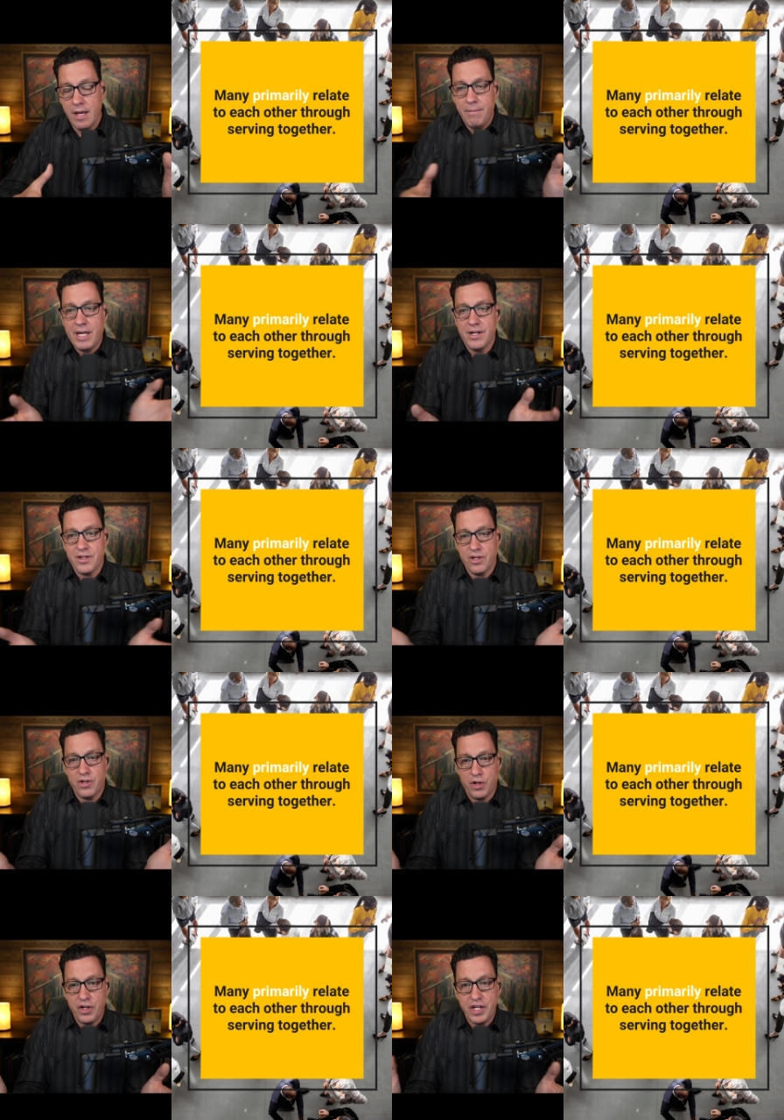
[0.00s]
Because
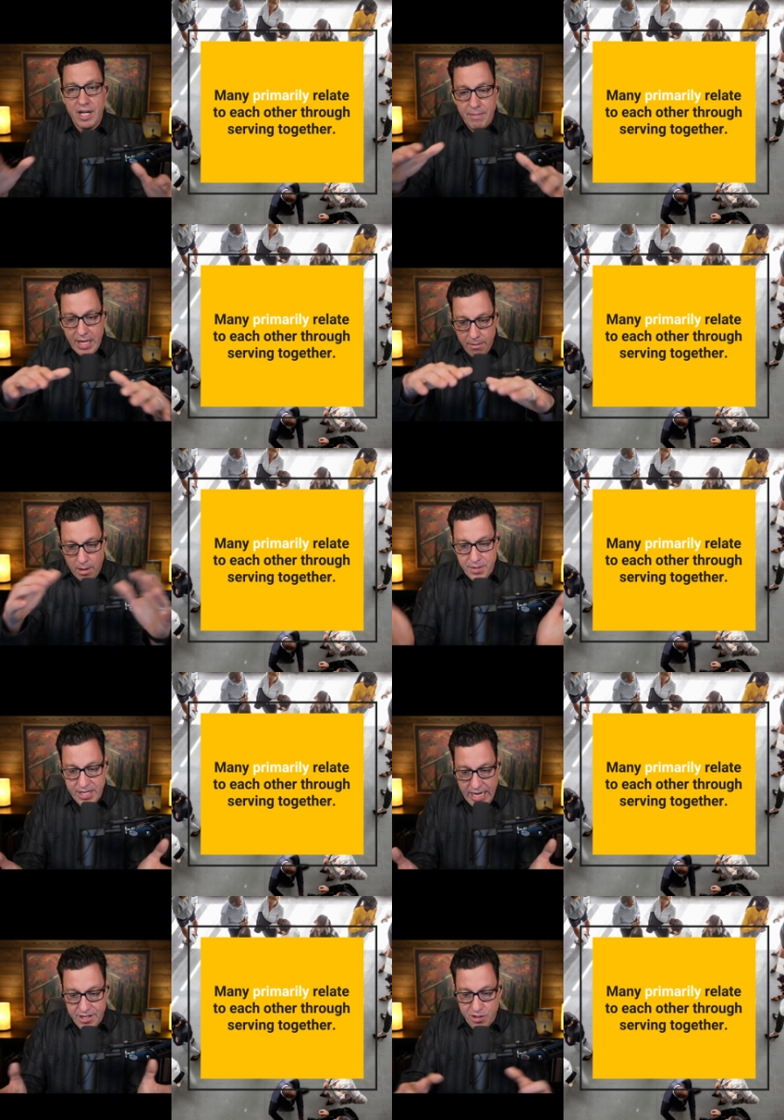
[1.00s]
churches can become
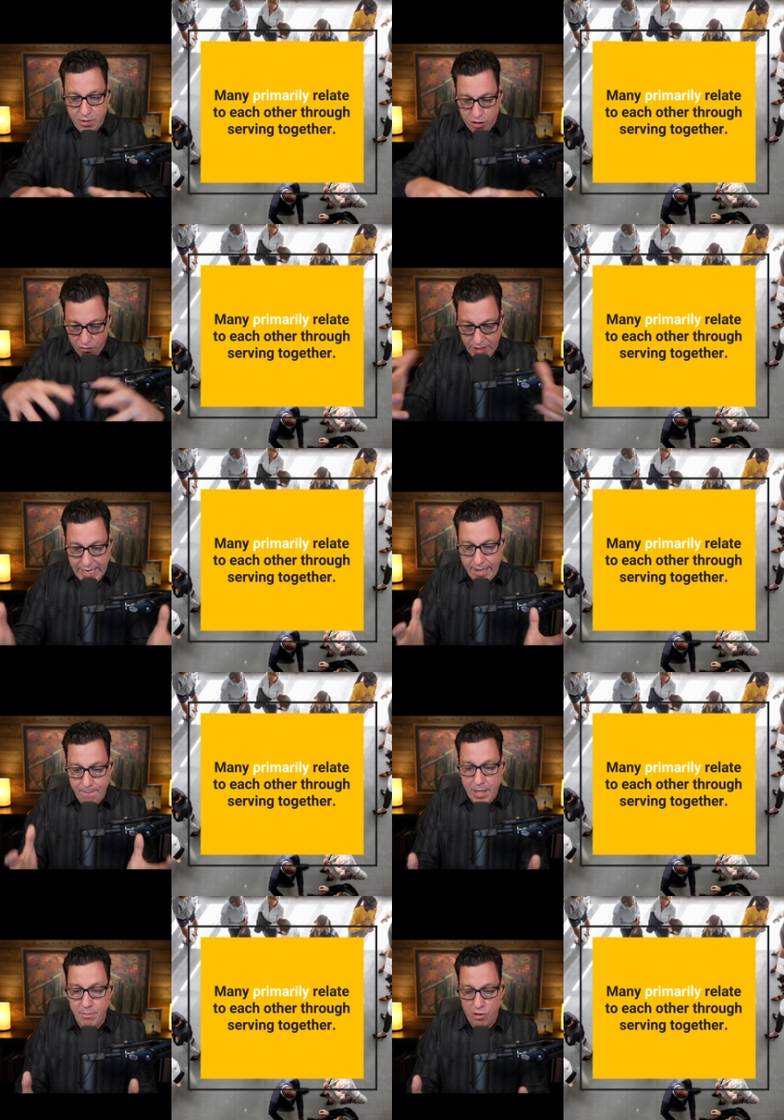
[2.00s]
obsessed with creating a
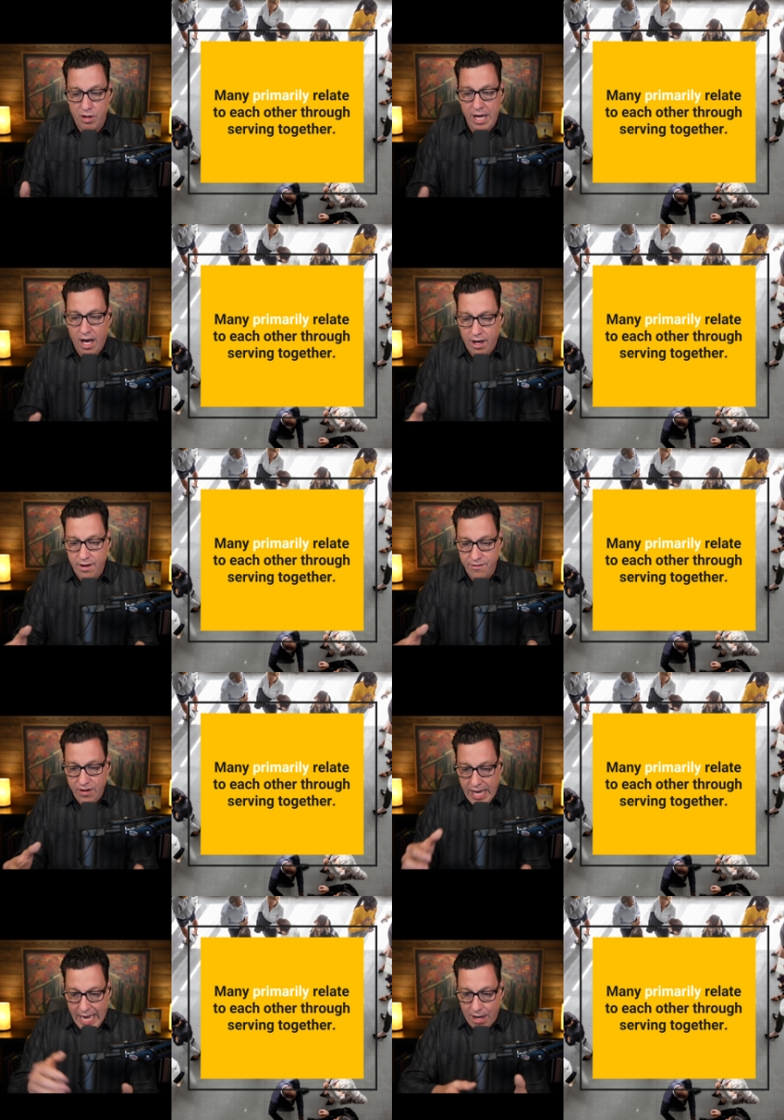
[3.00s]
bubble of
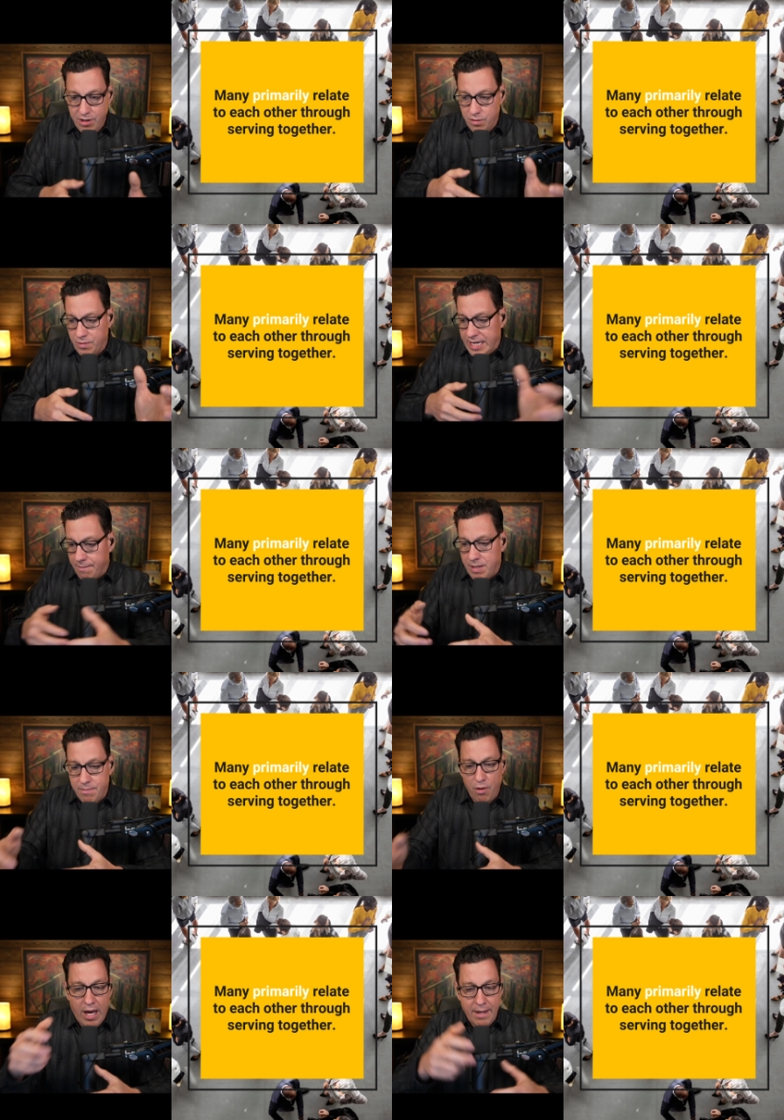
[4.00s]
how can we get
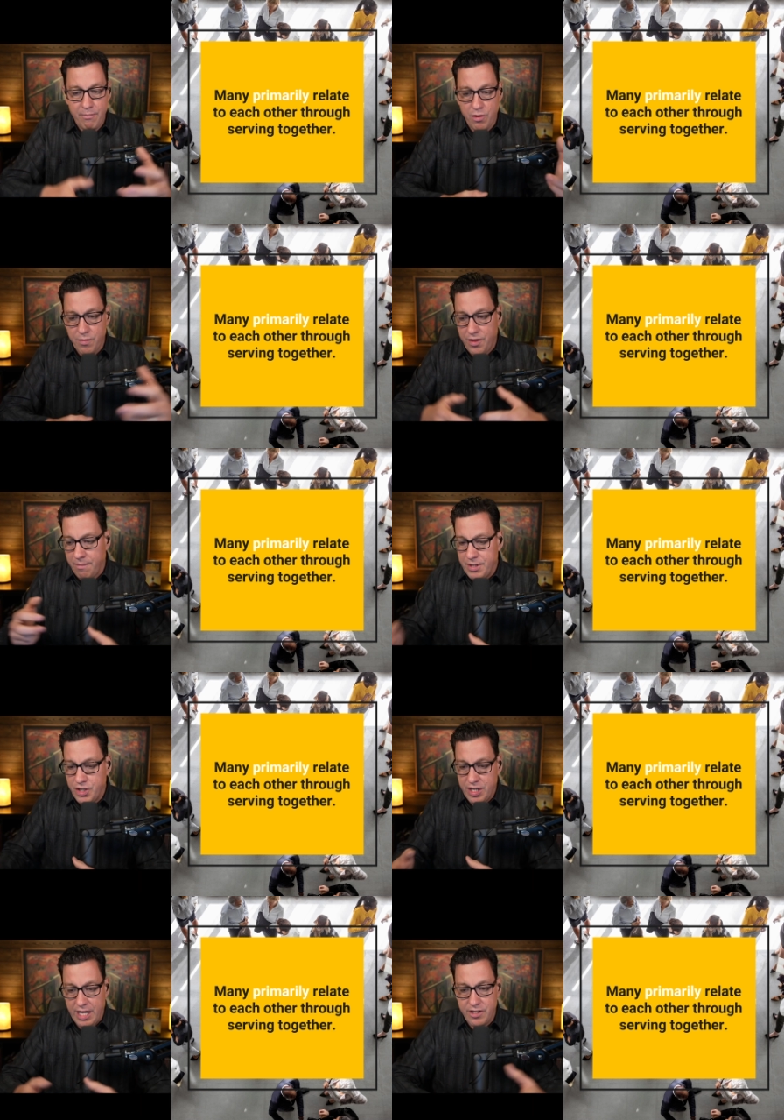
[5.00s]
people on board with our
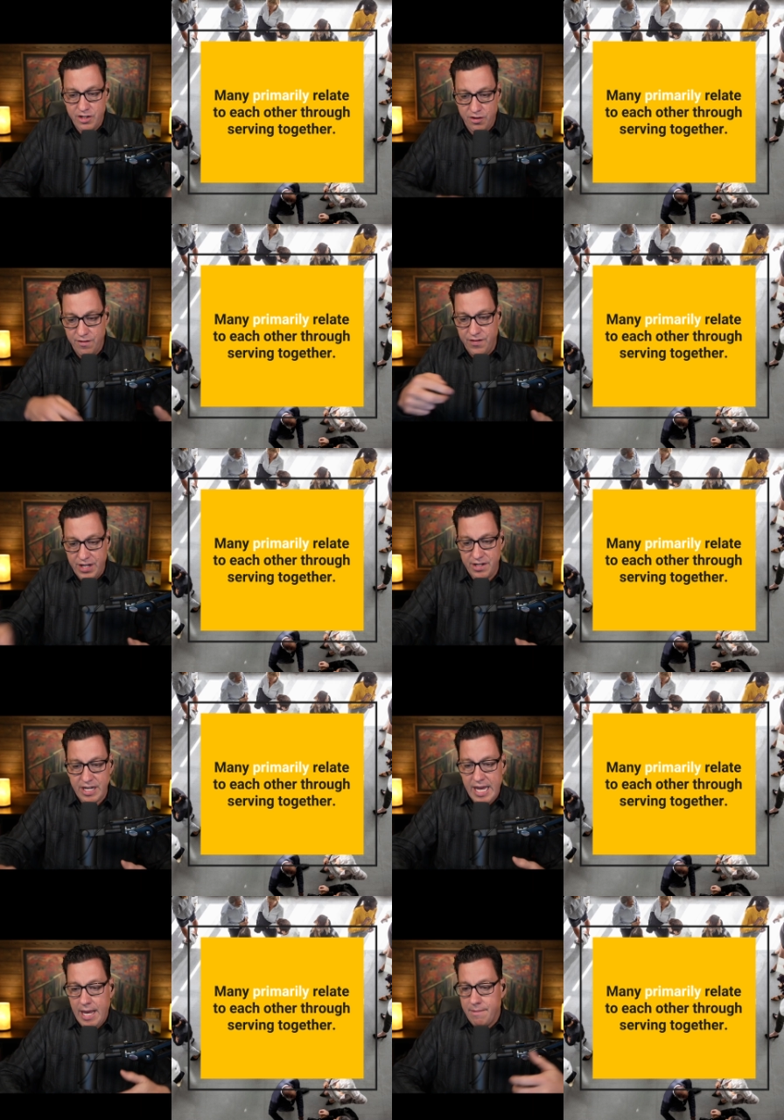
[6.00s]
mission and serve this
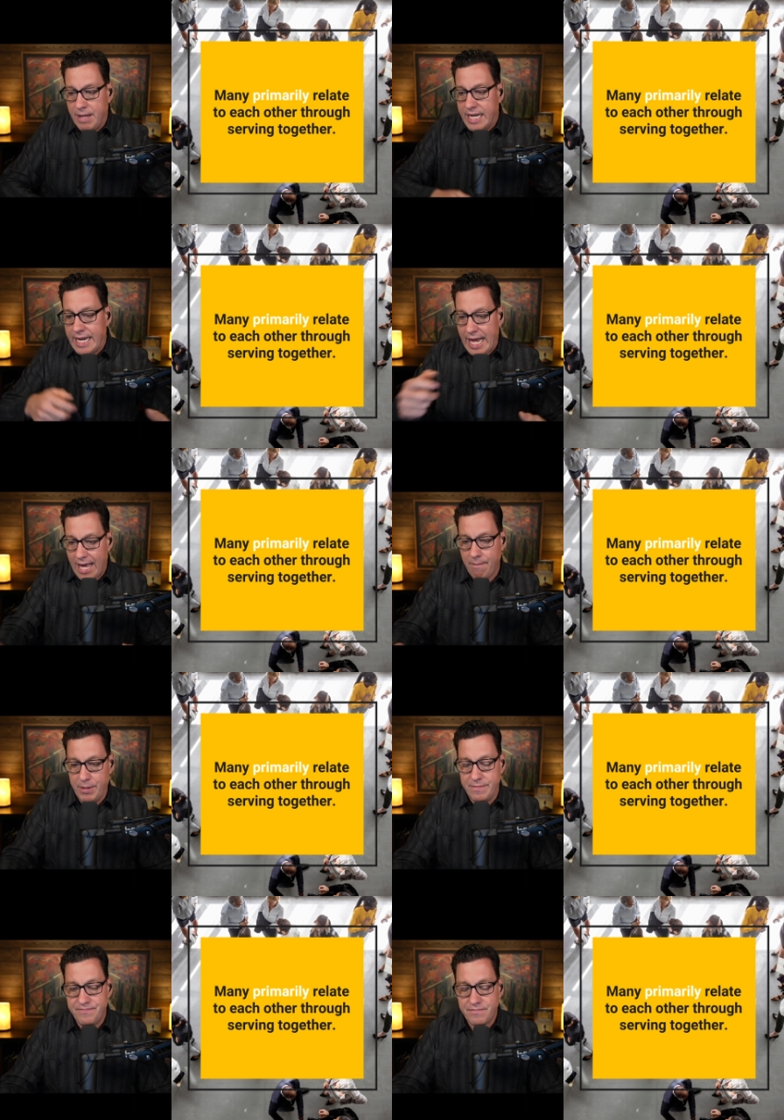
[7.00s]
and make it
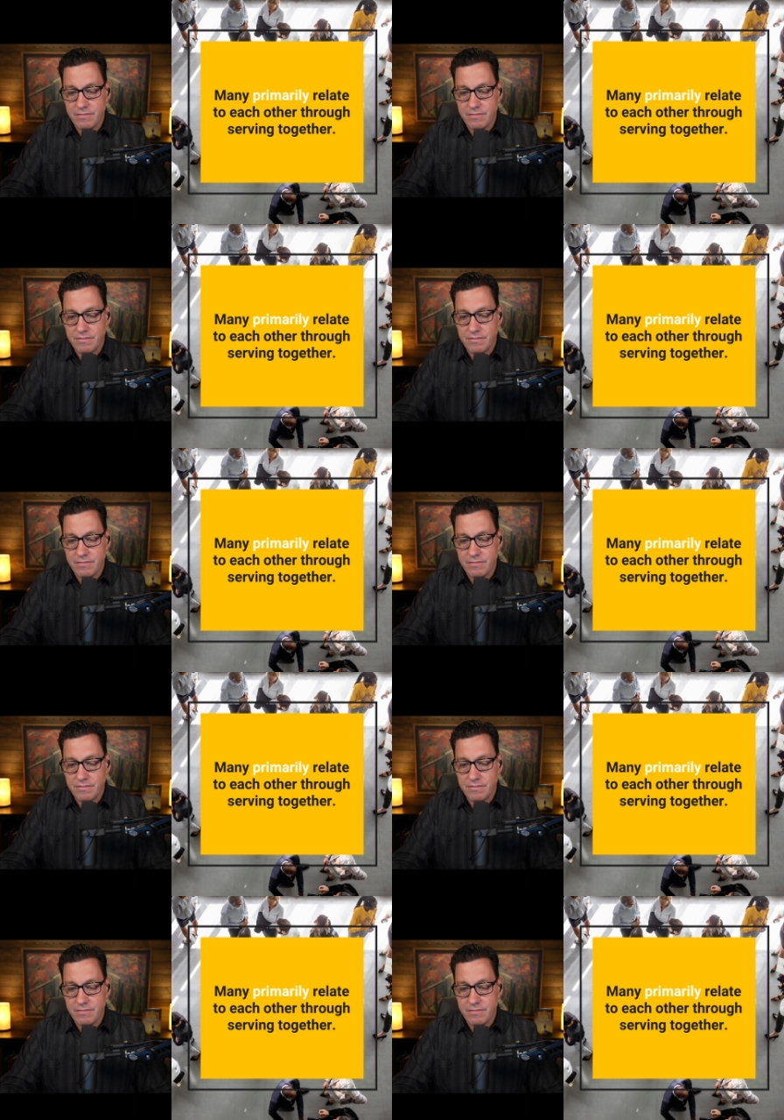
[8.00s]
happen